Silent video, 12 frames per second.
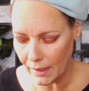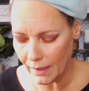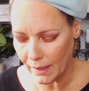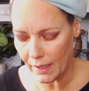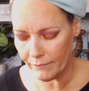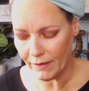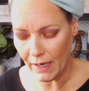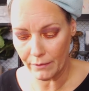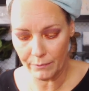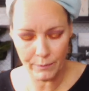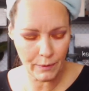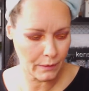I've had
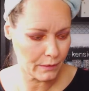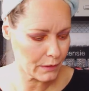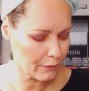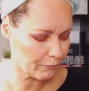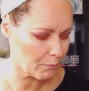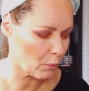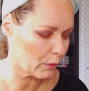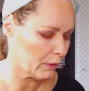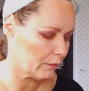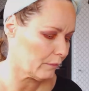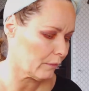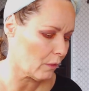a really tough
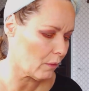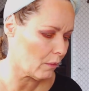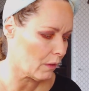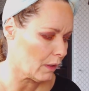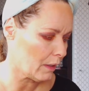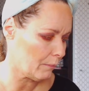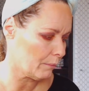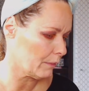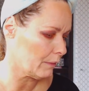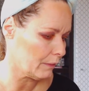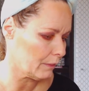morning, so I'm